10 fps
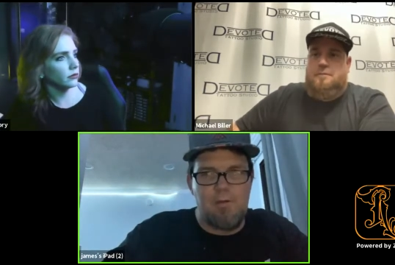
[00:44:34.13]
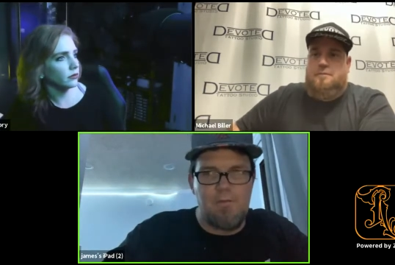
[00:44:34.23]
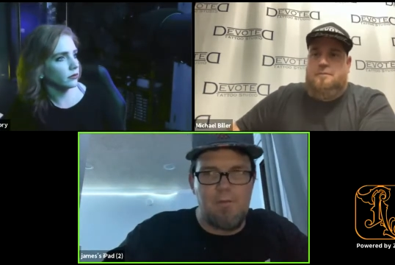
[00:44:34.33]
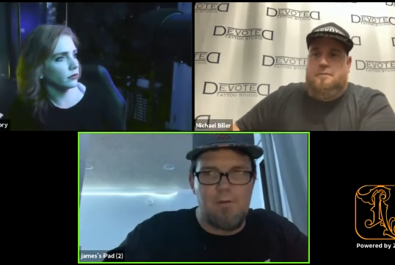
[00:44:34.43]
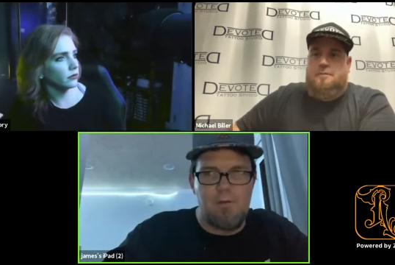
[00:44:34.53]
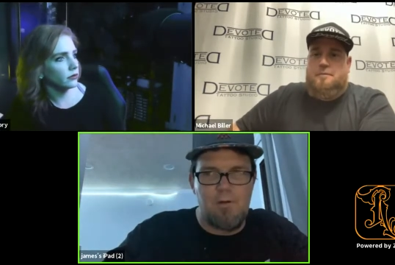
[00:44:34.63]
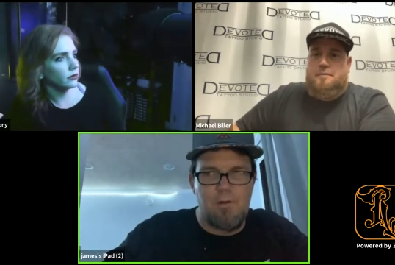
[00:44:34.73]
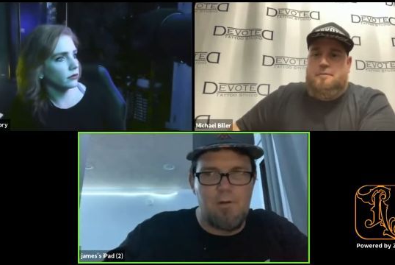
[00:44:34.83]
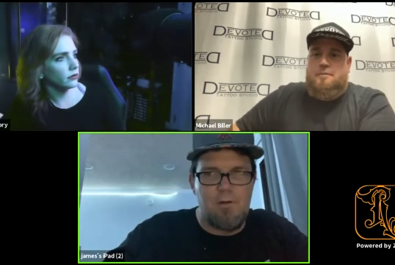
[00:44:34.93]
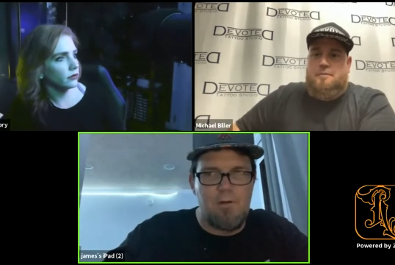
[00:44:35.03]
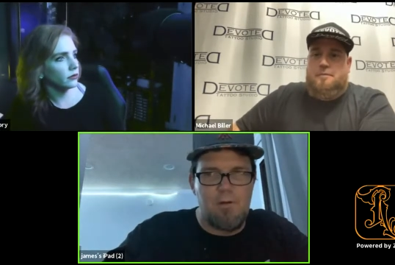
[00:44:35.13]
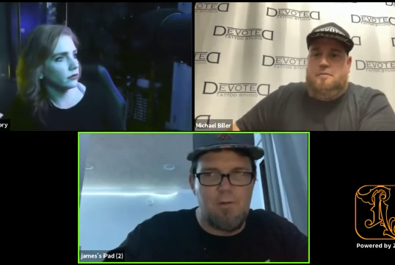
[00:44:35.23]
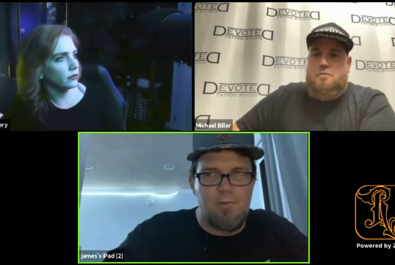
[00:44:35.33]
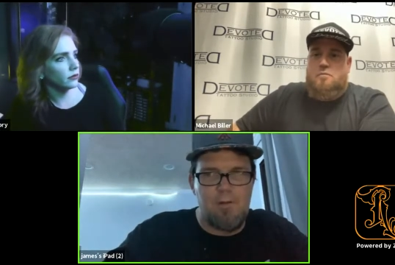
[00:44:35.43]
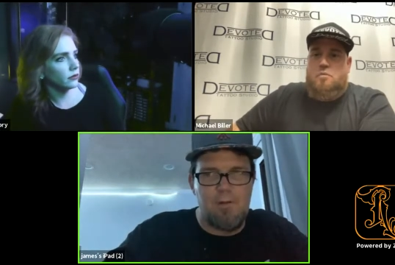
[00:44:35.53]
Speaker 1: how you feel, Lauren,
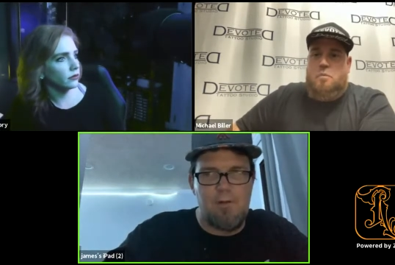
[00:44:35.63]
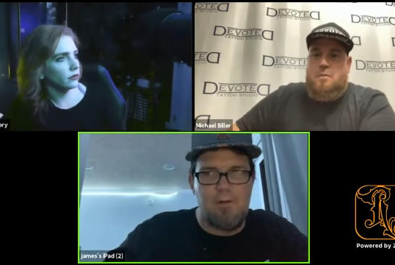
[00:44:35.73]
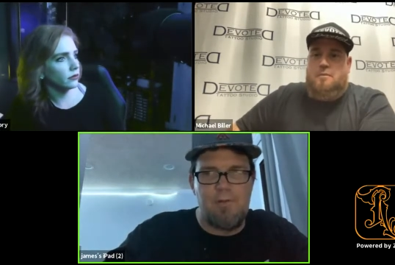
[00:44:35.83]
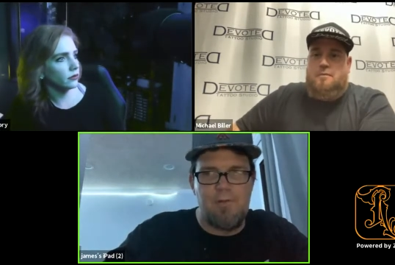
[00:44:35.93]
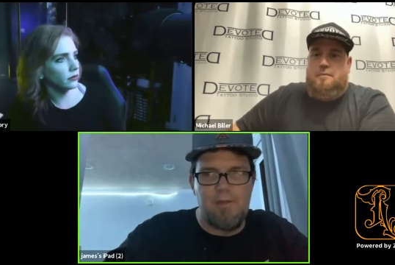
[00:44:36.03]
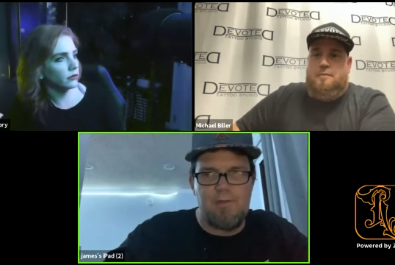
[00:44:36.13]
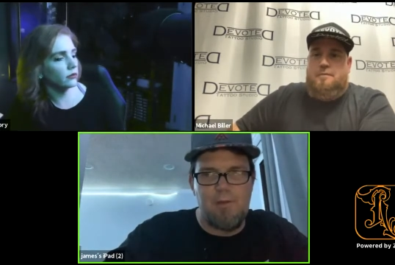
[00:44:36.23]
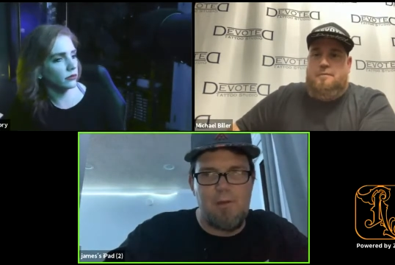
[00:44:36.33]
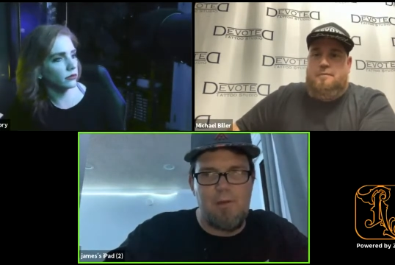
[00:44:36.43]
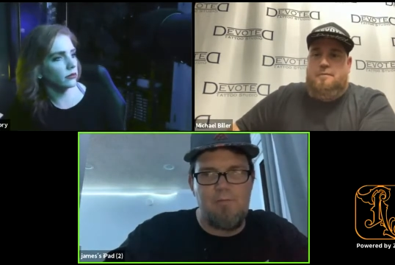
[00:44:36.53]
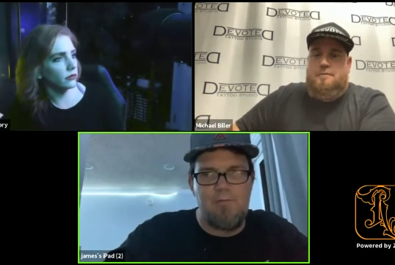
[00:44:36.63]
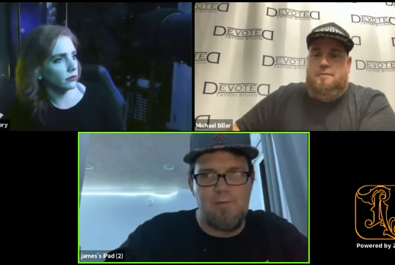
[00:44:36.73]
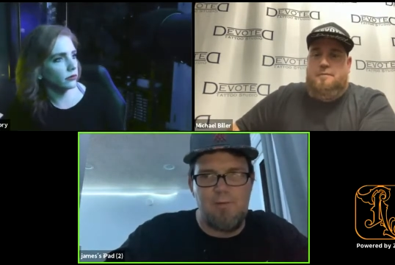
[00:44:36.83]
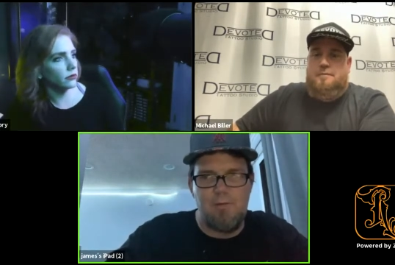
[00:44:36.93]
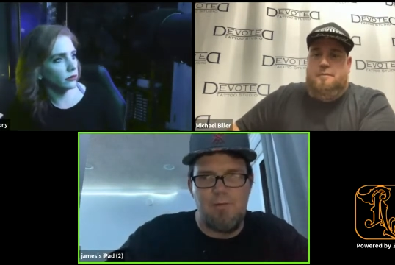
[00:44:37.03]
or, or whatnot, but that's how I
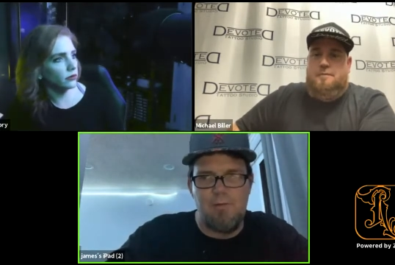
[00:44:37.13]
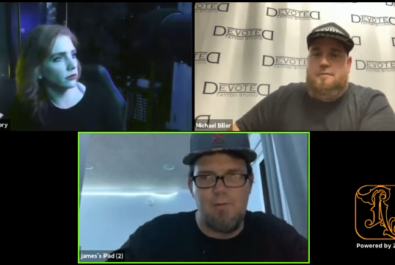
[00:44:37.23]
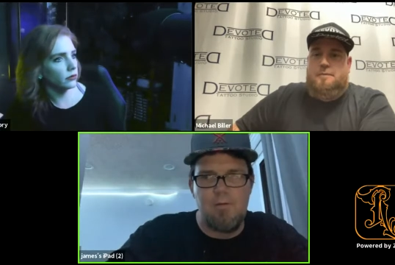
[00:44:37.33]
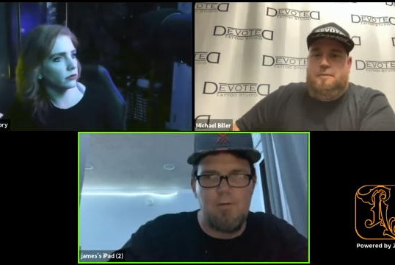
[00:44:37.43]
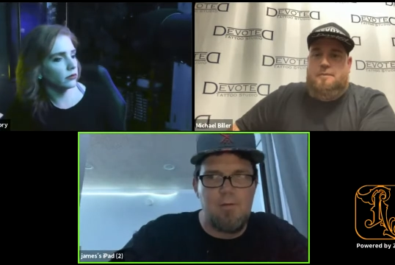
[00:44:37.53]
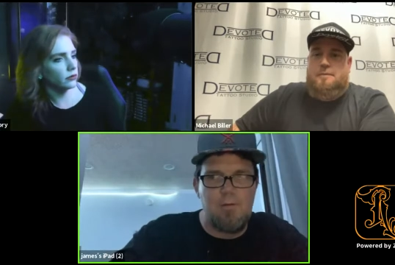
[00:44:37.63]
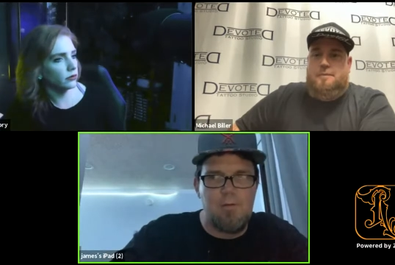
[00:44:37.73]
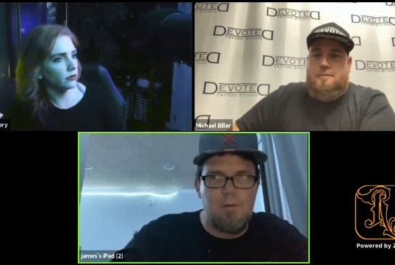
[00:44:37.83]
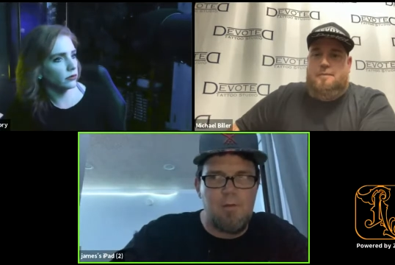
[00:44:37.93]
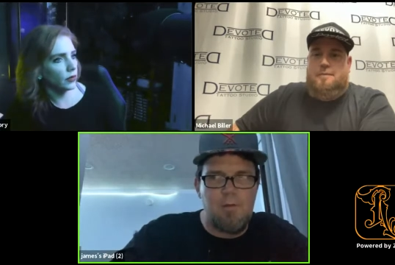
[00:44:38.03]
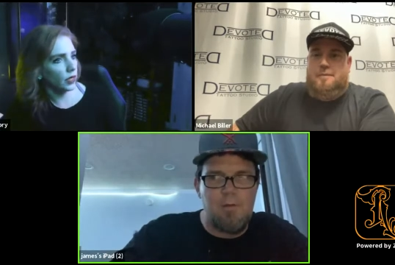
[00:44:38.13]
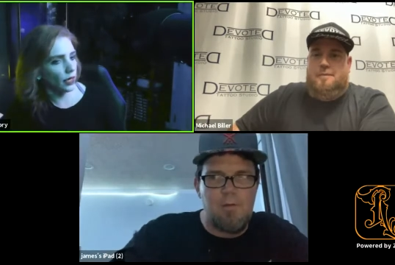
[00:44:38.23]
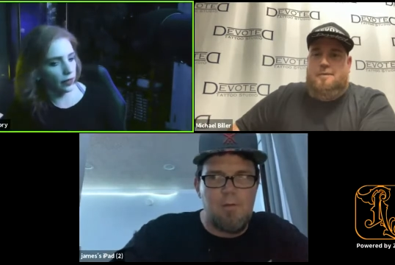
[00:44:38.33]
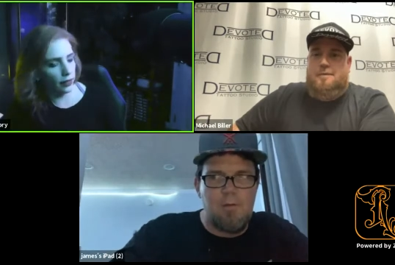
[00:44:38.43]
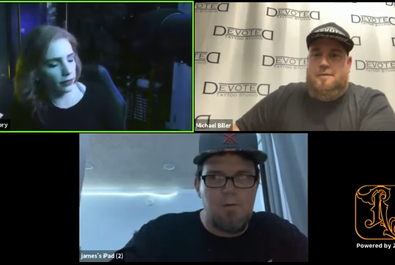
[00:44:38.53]
feel.
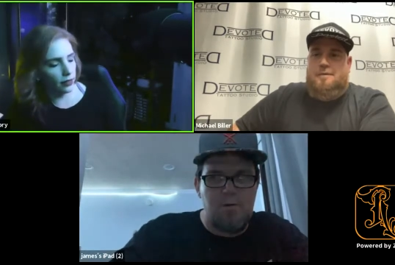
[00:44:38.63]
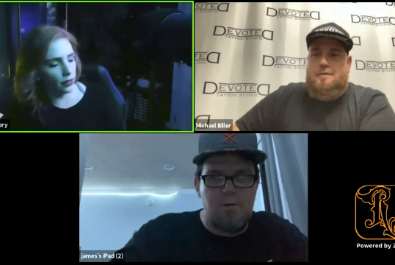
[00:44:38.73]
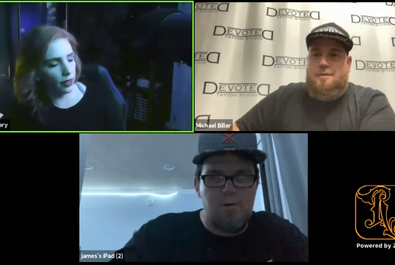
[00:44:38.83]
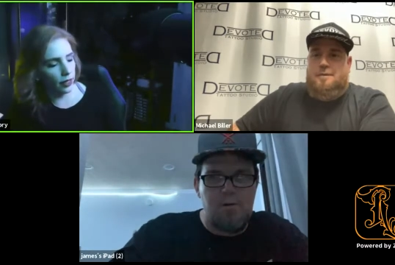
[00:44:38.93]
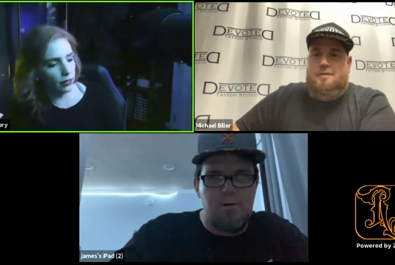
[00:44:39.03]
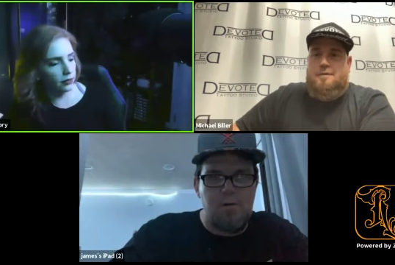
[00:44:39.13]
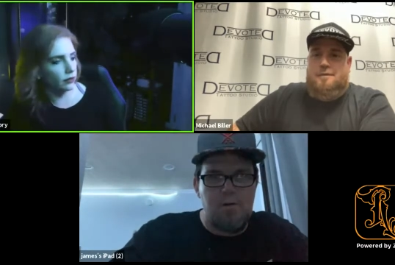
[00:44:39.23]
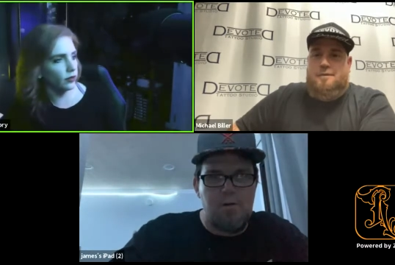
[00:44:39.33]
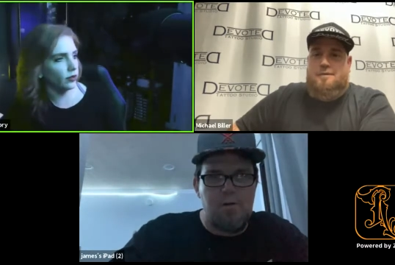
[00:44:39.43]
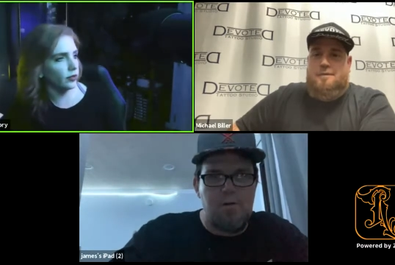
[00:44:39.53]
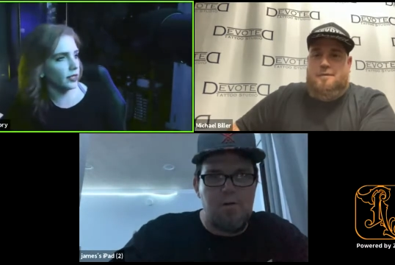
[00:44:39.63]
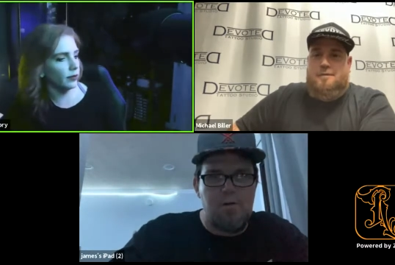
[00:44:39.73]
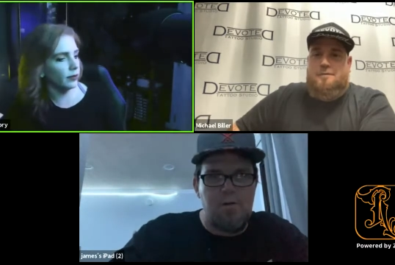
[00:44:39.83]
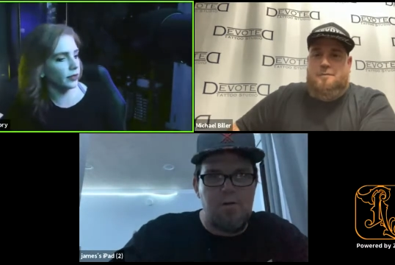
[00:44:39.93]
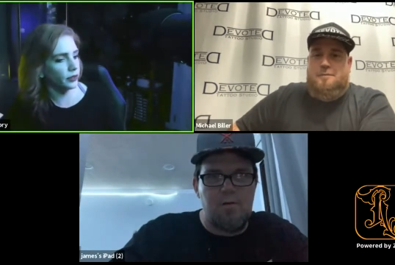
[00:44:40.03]
Speaker 2: Yeah, that's how I honestly feel the same.
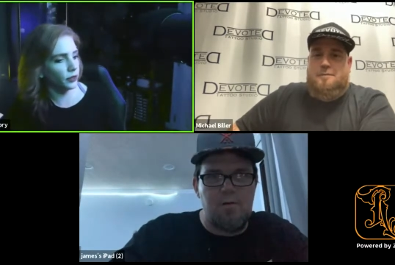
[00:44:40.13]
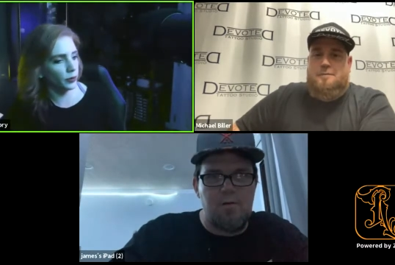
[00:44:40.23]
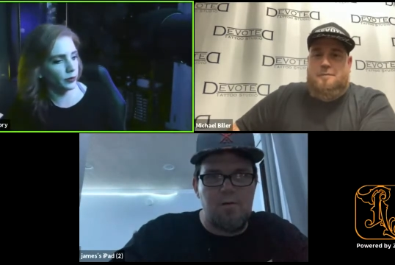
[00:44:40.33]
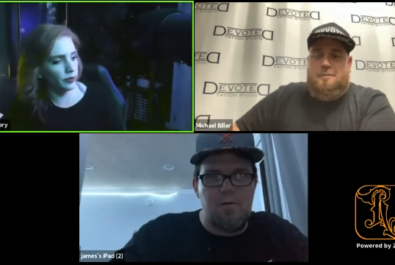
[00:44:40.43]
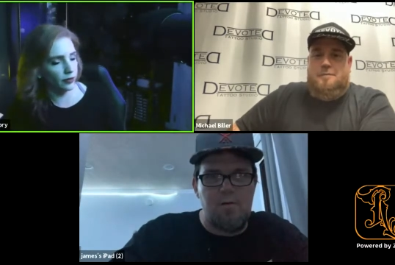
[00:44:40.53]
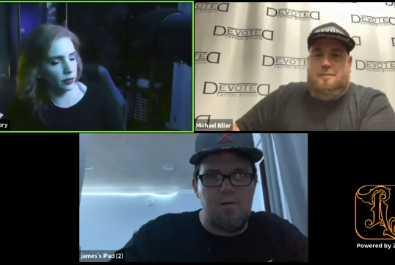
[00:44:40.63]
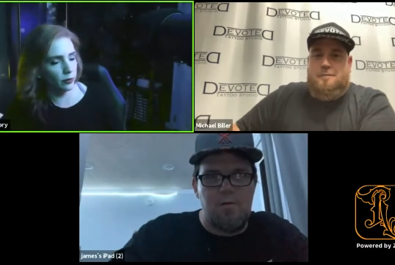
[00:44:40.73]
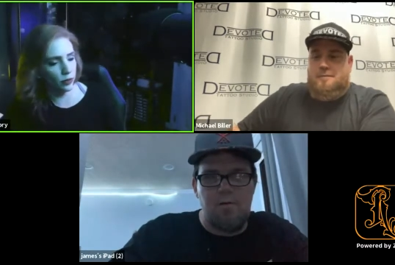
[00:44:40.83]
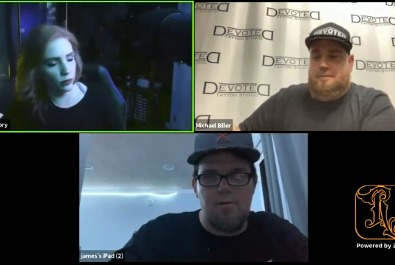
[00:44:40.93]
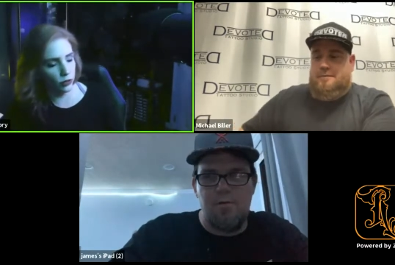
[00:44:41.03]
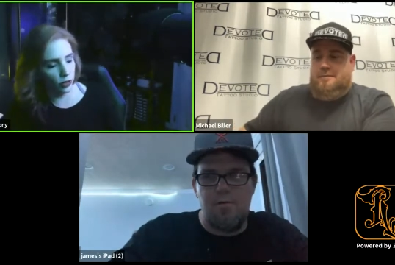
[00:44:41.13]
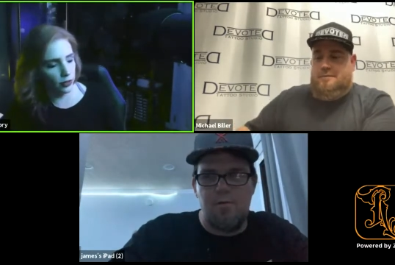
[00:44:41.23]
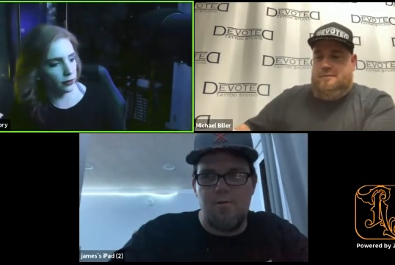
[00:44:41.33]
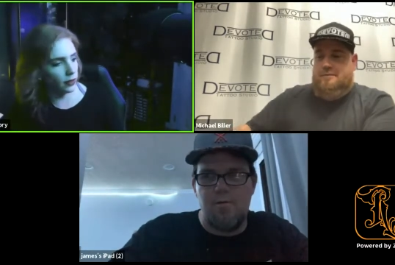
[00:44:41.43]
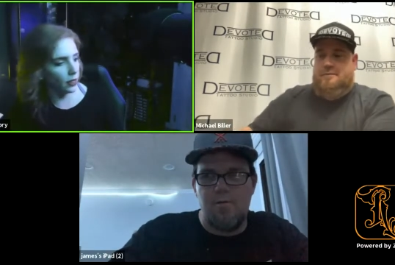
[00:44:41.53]
In, in terms of
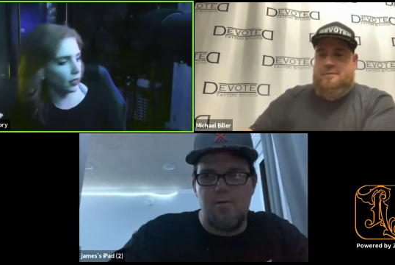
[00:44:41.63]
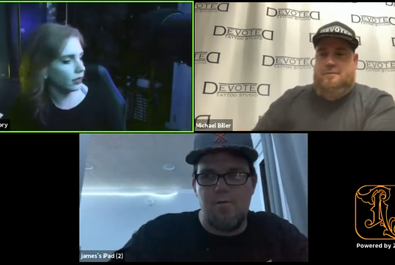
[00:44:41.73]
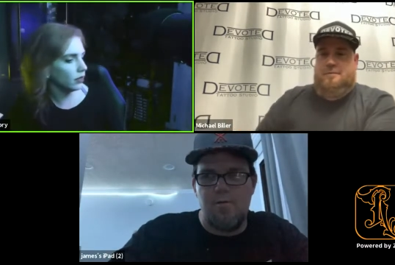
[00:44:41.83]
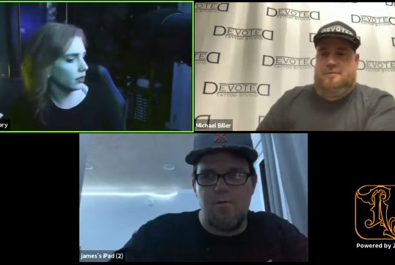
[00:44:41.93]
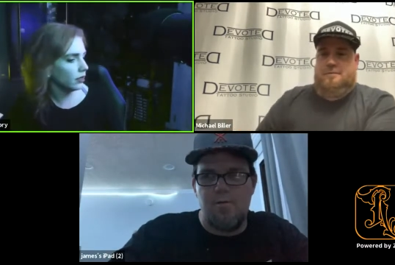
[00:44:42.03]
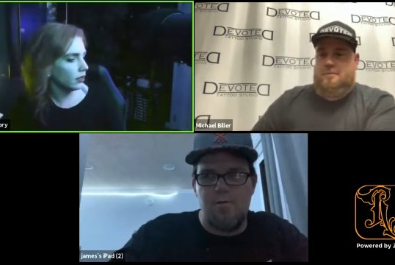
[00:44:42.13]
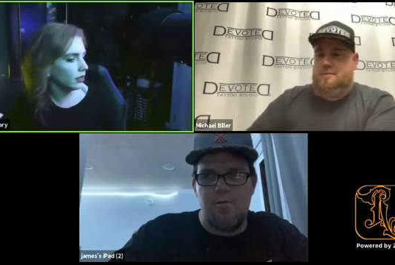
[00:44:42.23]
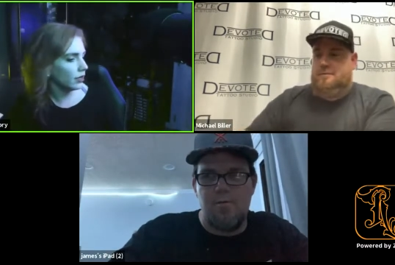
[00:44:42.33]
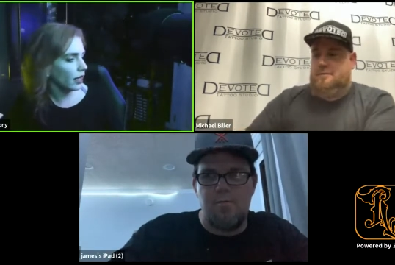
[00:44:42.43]
explosions, uh, I